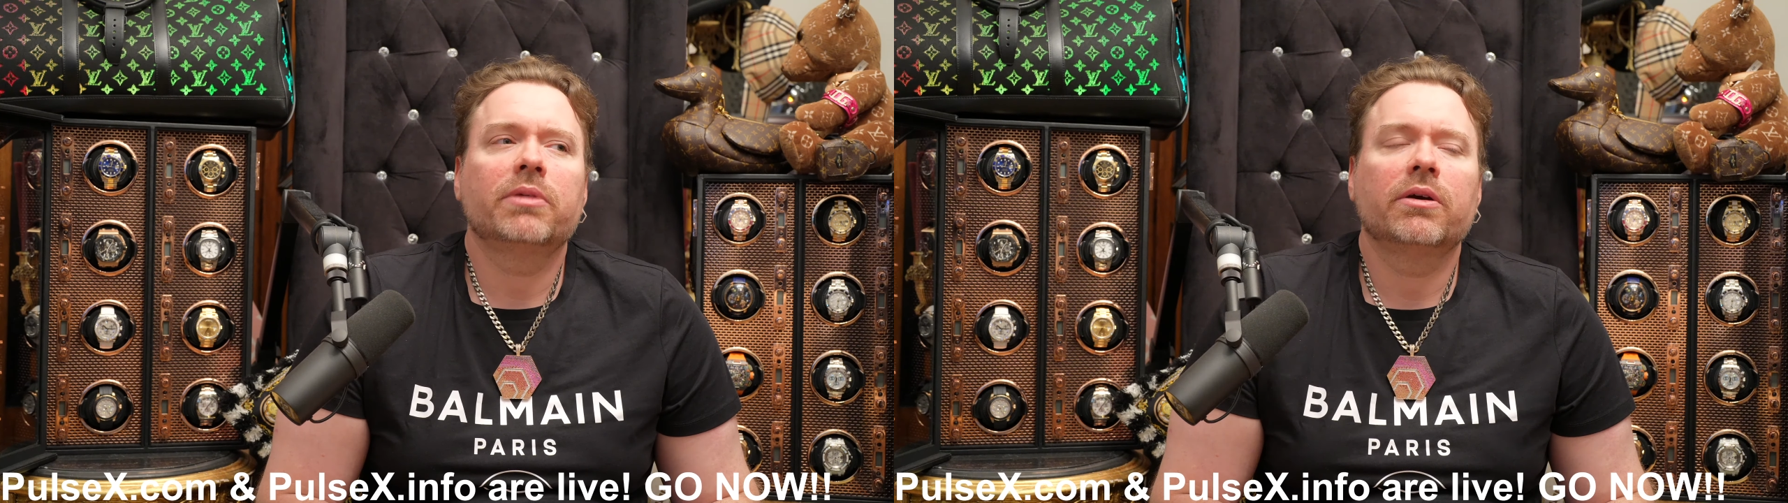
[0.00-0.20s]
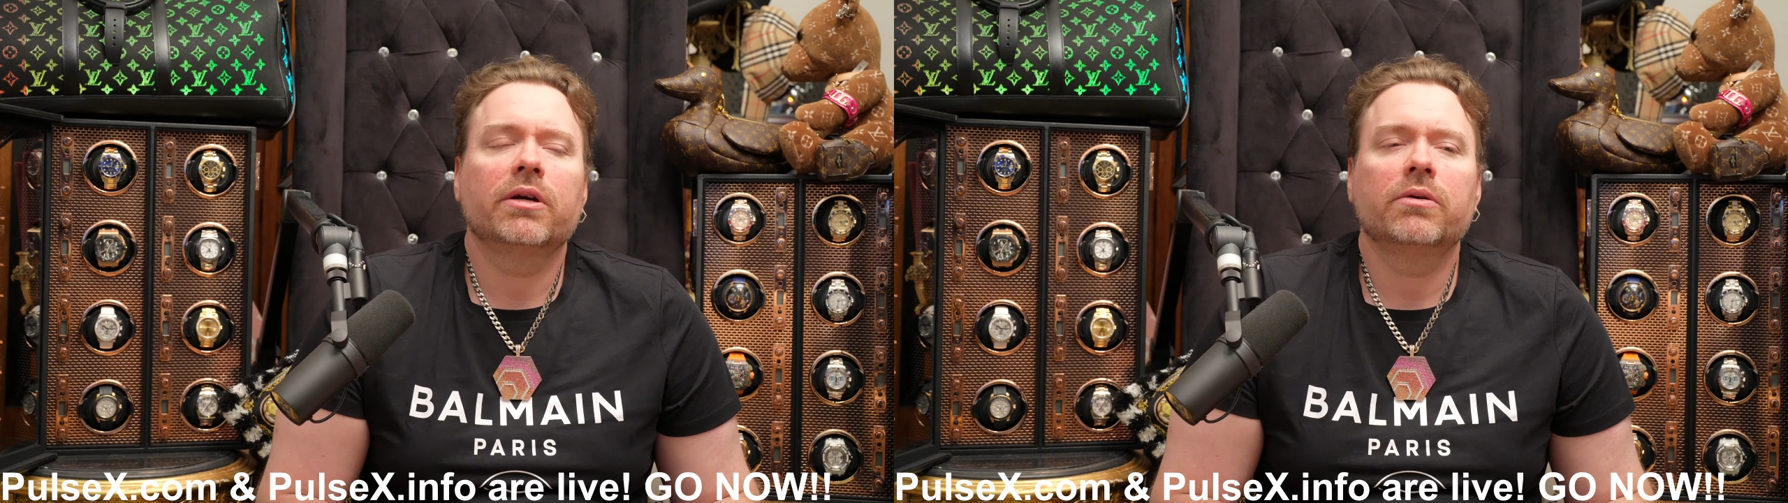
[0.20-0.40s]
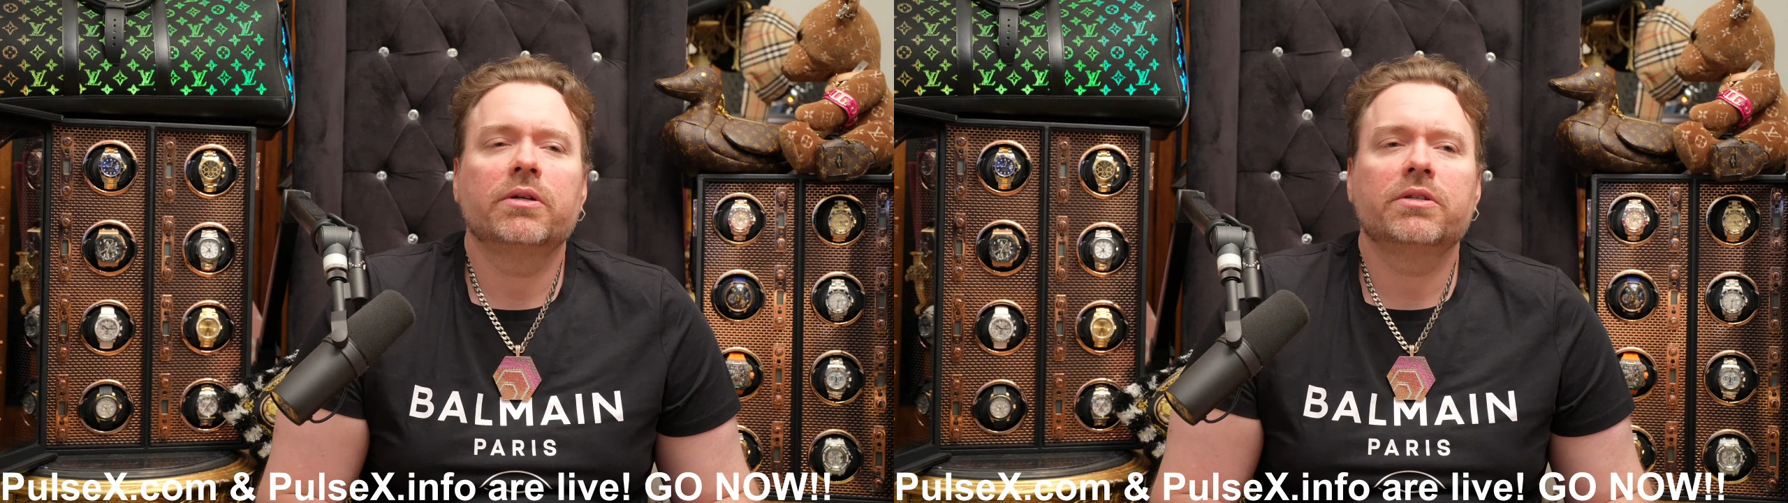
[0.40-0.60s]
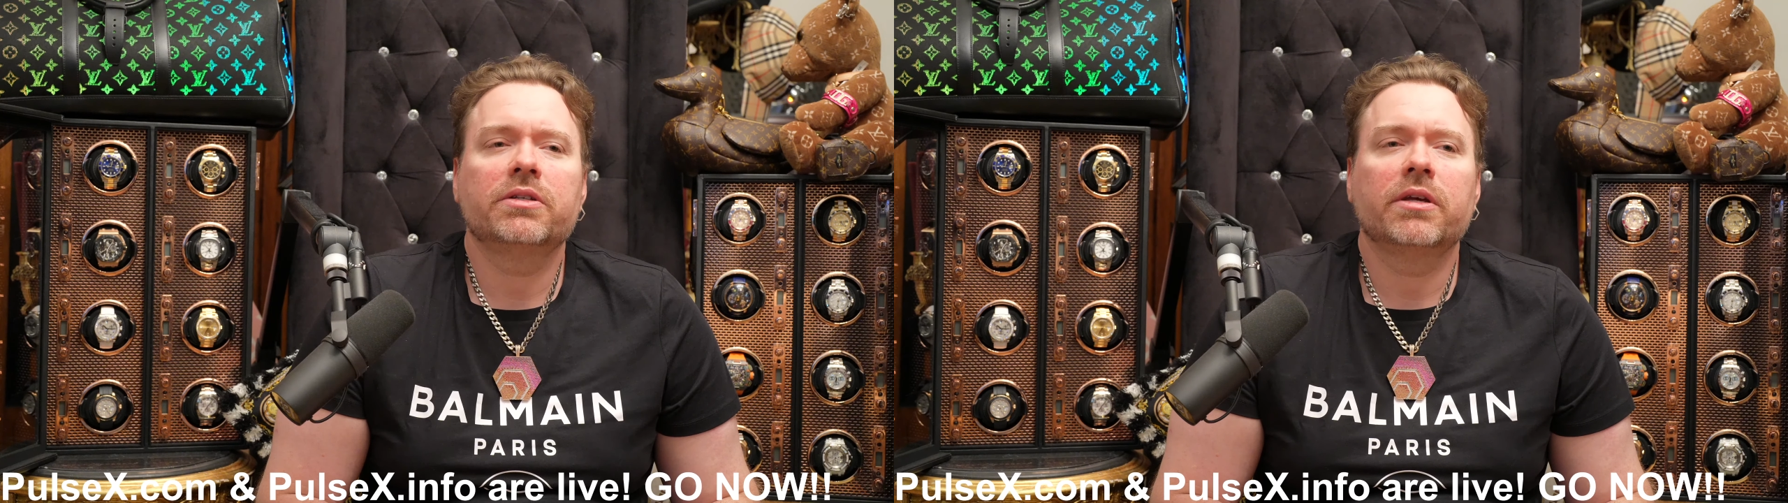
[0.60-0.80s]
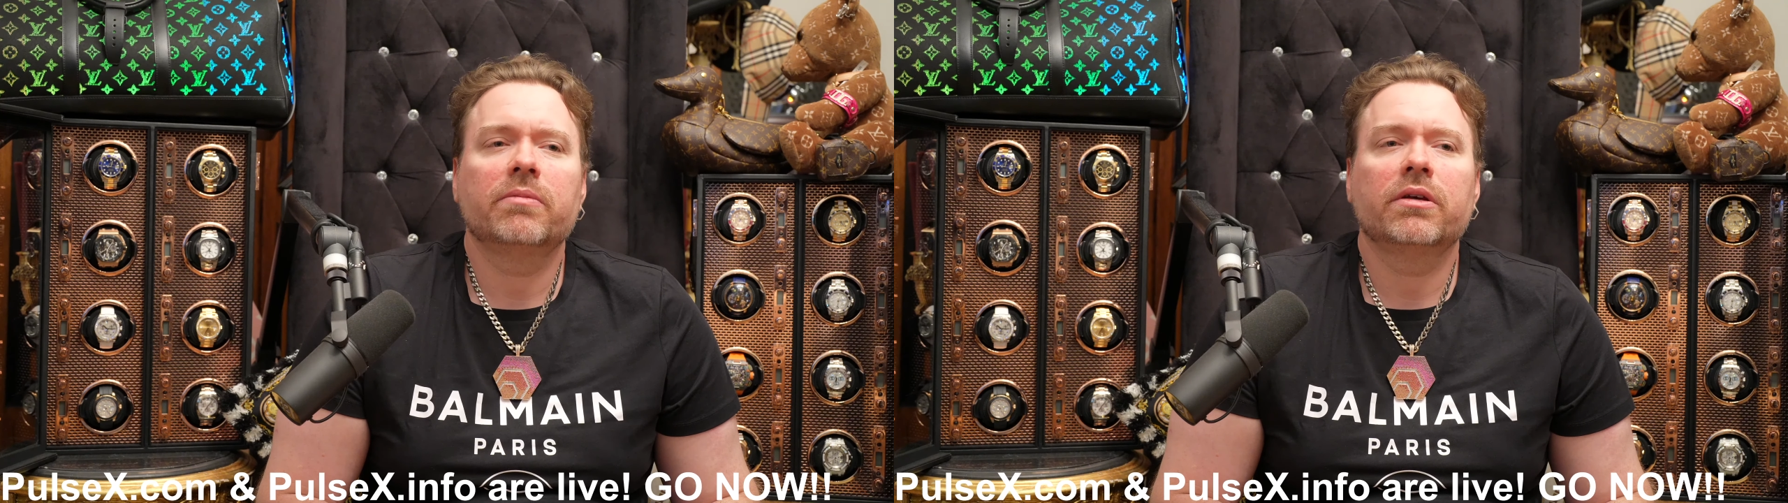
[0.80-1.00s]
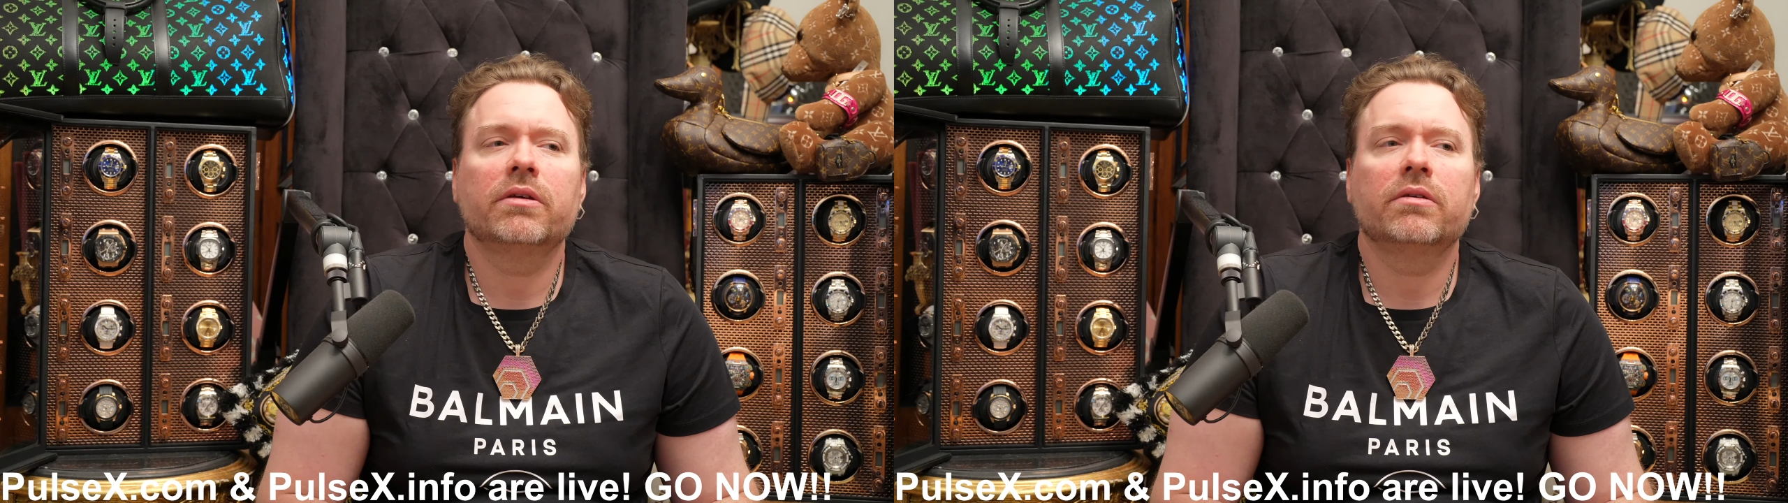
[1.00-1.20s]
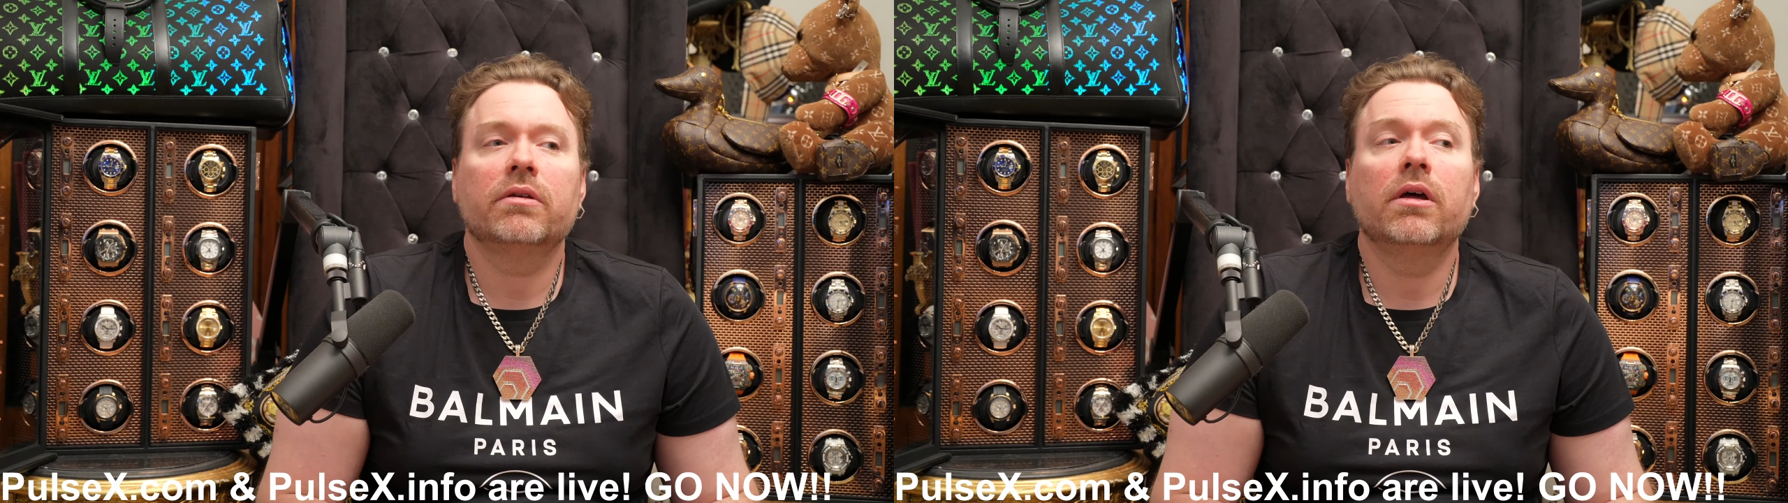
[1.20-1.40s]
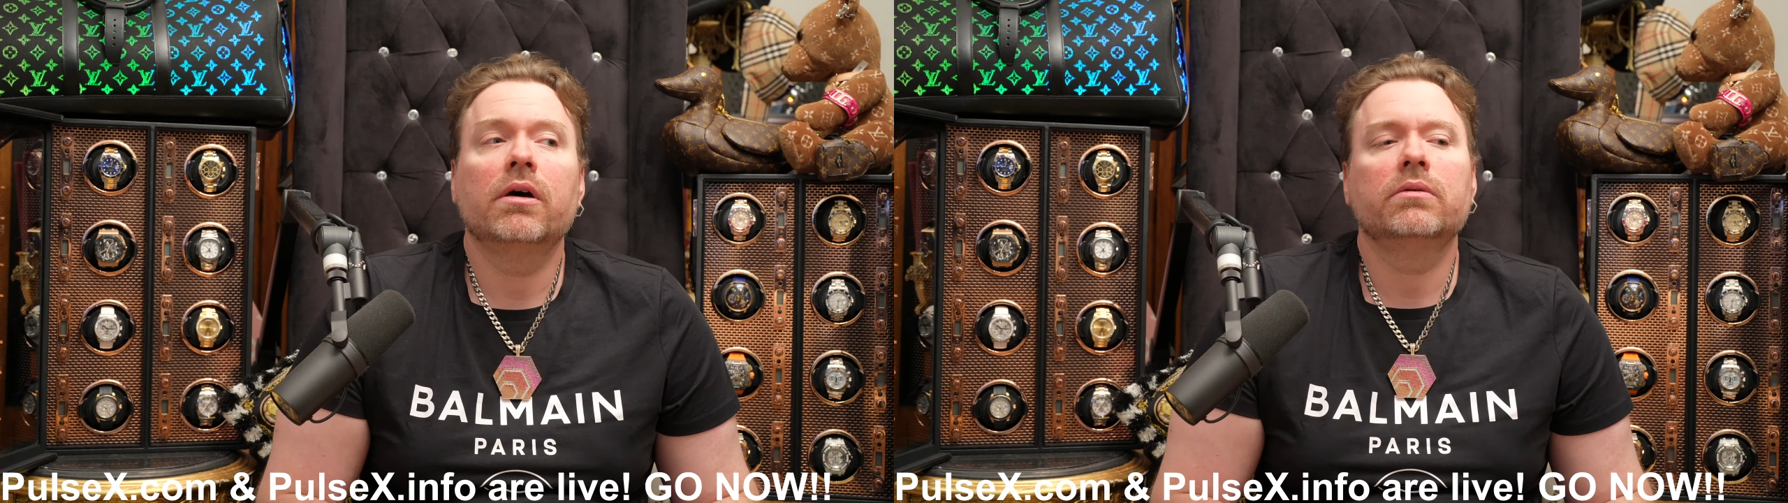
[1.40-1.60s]
pairing coins the same thing?
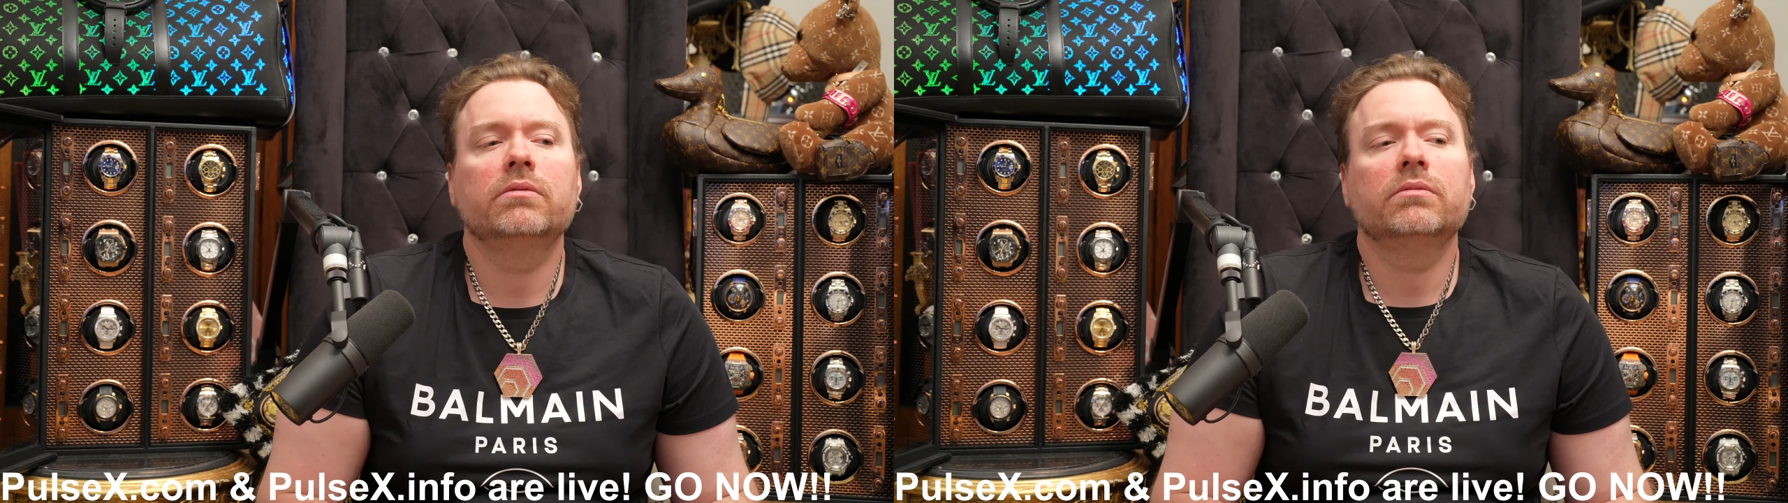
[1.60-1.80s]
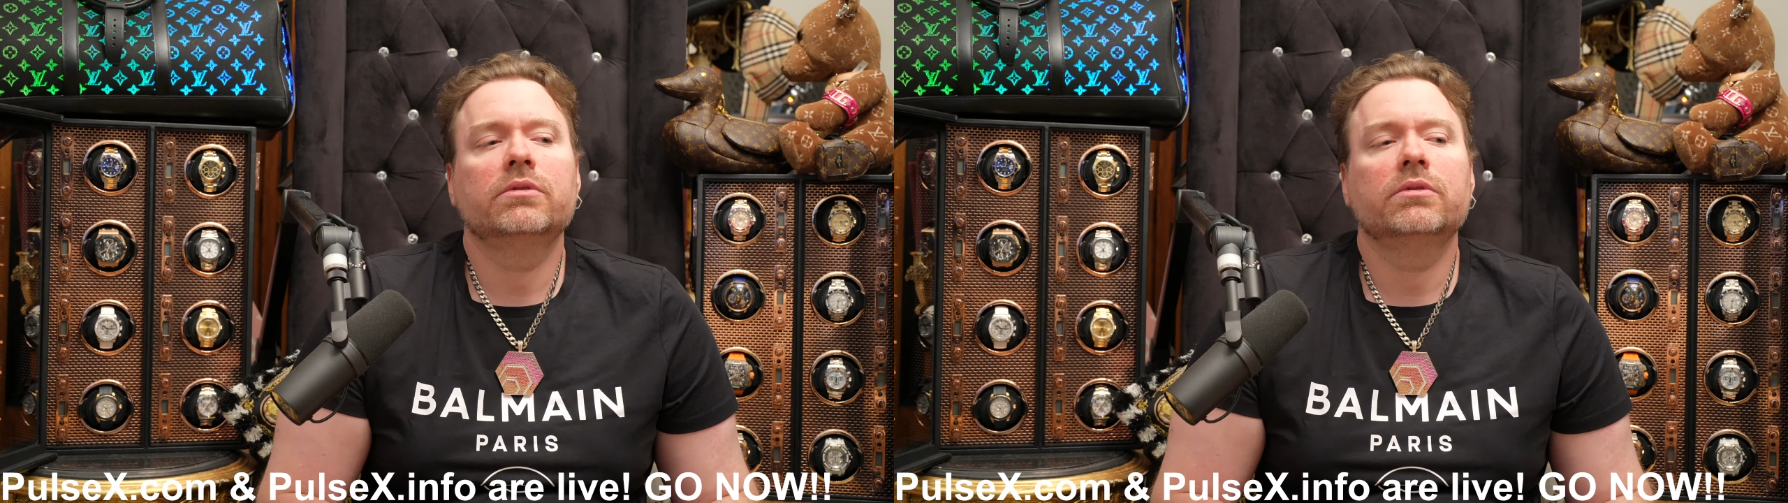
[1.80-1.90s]
No.